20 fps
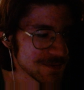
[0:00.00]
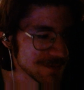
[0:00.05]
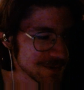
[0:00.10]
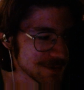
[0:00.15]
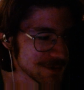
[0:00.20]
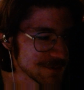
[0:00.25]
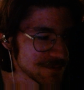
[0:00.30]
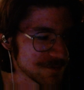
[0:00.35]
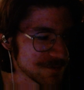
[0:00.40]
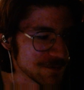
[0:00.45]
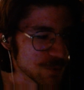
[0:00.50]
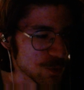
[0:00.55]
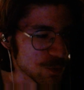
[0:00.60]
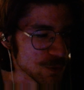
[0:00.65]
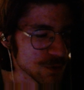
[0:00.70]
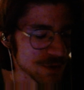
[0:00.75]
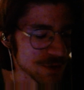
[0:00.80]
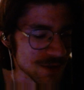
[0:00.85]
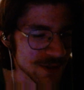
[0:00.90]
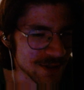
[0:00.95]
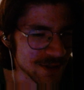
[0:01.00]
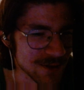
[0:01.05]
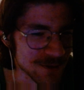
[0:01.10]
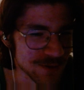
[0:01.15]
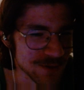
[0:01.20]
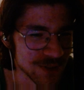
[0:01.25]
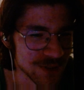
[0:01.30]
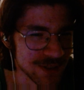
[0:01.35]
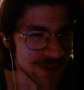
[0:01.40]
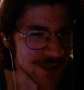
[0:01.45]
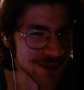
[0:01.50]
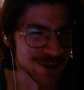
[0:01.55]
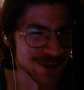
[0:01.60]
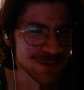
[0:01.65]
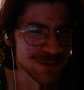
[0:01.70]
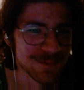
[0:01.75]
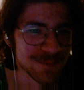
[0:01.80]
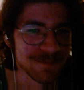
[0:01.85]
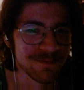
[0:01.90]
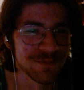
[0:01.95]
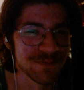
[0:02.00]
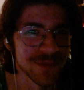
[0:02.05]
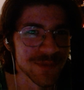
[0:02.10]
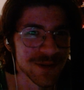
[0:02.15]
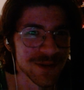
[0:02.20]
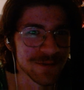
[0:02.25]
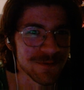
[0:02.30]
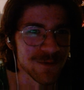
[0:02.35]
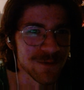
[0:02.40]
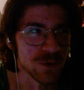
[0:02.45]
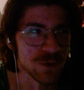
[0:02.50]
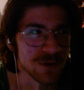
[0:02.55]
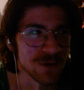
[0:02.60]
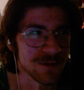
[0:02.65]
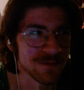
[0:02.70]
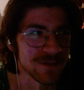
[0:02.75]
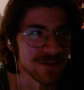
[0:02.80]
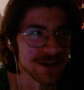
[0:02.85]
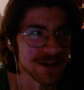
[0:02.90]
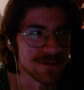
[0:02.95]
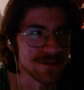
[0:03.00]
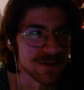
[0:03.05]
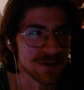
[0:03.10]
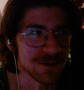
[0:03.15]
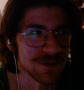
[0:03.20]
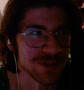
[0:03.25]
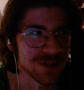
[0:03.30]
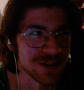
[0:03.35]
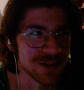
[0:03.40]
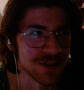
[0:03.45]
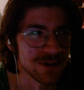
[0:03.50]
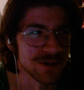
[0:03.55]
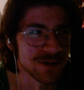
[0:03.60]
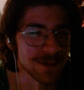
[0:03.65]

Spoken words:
4 years ago, 4 or 5 years ago.